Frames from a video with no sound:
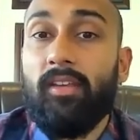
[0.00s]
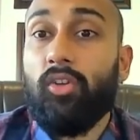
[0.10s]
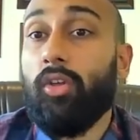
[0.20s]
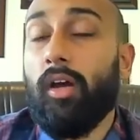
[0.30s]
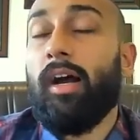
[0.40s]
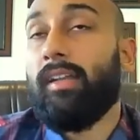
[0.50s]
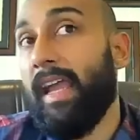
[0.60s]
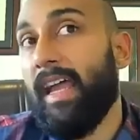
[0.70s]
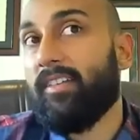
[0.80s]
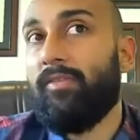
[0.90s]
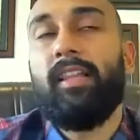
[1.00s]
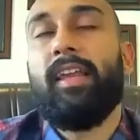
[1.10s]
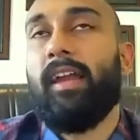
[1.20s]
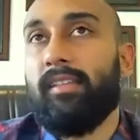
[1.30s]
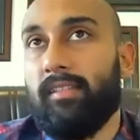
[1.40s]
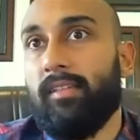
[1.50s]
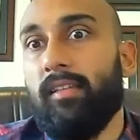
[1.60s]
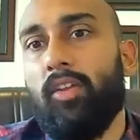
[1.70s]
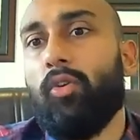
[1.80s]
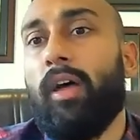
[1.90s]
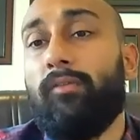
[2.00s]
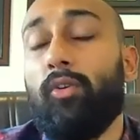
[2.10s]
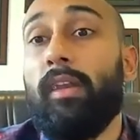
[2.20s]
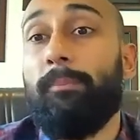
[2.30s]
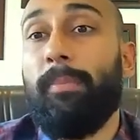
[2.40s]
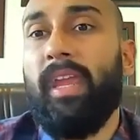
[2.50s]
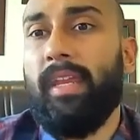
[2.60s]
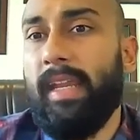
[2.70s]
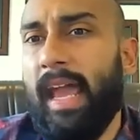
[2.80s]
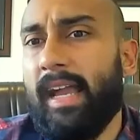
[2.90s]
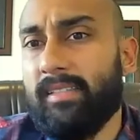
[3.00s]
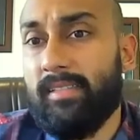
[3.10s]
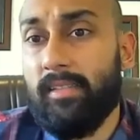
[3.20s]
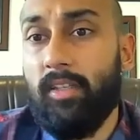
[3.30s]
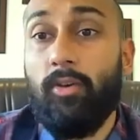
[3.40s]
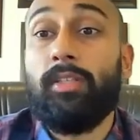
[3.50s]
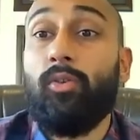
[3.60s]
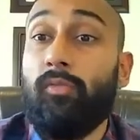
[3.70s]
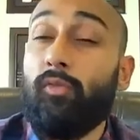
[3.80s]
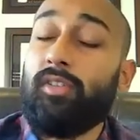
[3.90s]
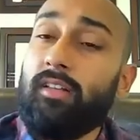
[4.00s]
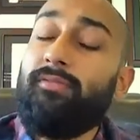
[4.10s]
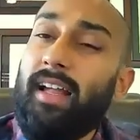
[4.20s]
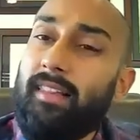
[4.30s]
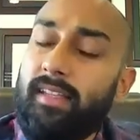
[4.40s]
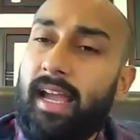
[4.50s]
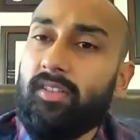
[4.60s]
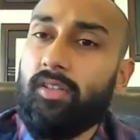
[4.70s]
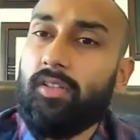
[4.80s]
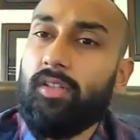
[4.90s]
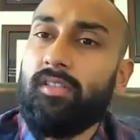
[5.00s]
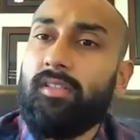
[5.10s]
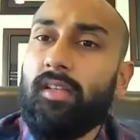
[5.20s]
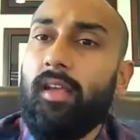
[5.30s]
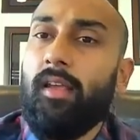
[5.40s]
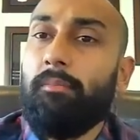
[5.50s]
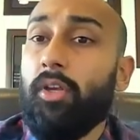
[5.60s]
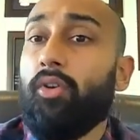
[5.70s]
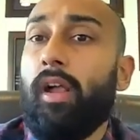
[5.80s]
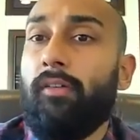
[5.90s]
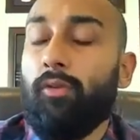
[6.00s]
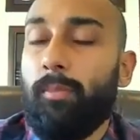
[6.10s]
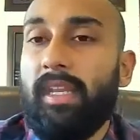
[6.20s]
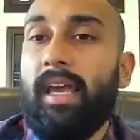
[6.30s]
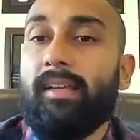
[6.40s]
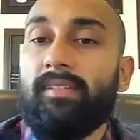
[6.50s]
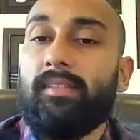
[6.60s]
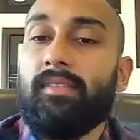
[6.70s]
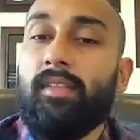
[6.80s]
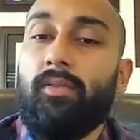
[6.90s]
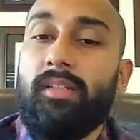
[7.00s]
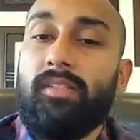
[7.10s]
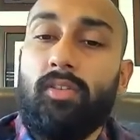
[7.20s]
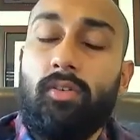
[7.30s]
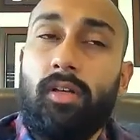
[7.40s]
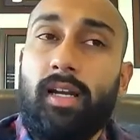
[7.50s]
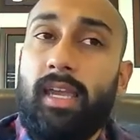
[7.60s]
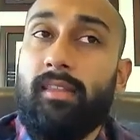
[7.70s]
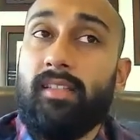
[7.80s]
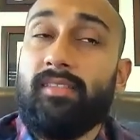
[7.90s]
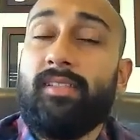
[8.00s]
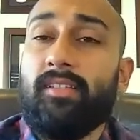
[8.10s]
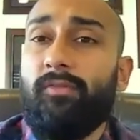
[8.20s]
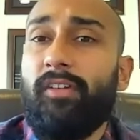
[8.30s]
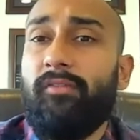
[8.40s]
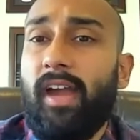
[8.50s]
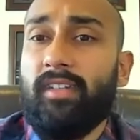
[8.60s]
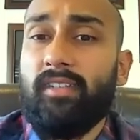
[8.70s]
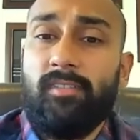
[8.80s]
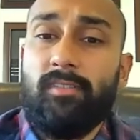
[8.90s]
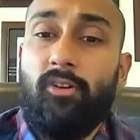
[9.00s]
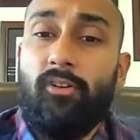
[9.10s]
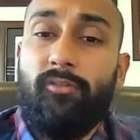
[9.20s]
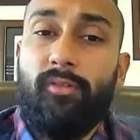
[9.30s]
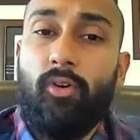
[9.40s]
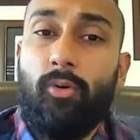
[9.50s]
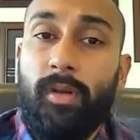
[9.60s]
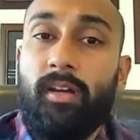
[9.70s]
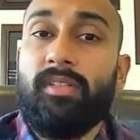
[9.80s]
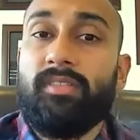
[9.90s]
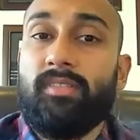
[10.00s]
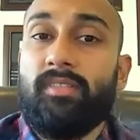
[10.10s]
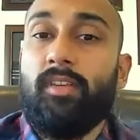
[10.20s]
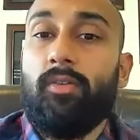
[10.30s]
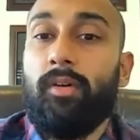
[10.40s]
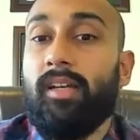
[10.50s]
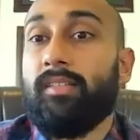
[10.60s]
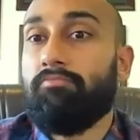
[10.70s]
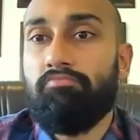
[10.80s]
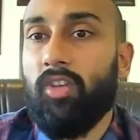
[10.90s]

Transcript: So tax-free, like as in you don't have to pay any taxes in the US. You have to still file tax returns, but you don't have to pay taxes in the US. So again, there's tons of advantages of opening a business in the US.